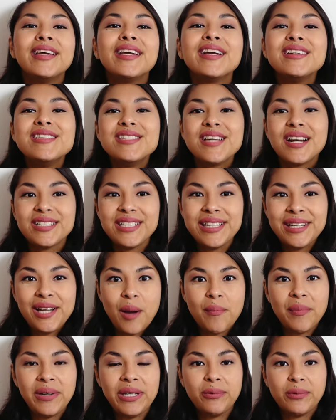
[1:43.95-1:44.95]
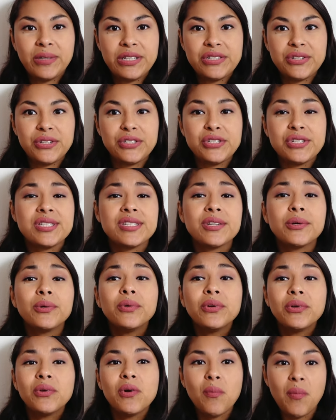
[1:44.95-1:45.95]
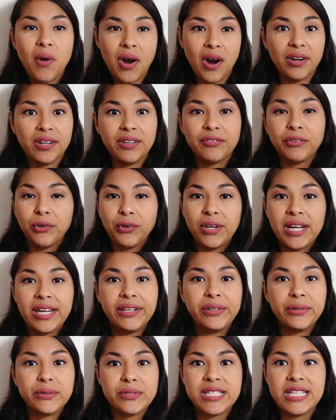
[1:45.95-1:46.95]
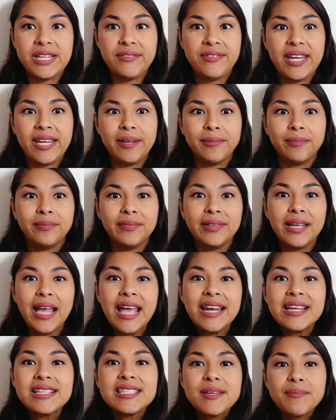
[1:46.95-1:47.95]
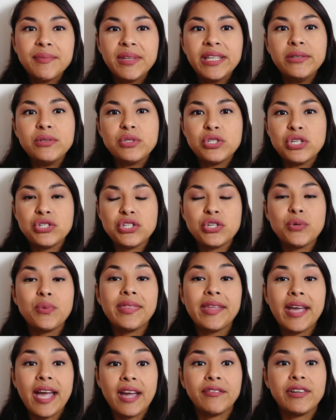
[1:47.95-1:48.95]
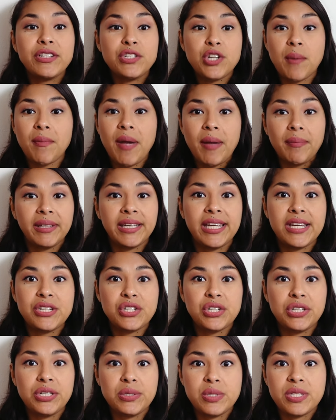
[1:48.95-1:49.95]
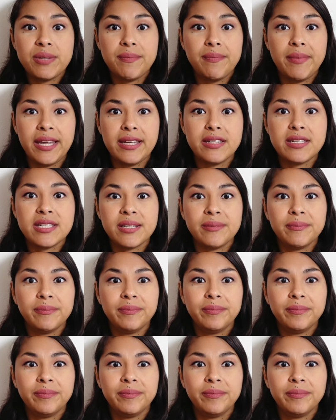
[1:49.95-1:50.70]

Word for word: Conducting company research is a critical part of creating your CV and it's something you should do with every job application you submit.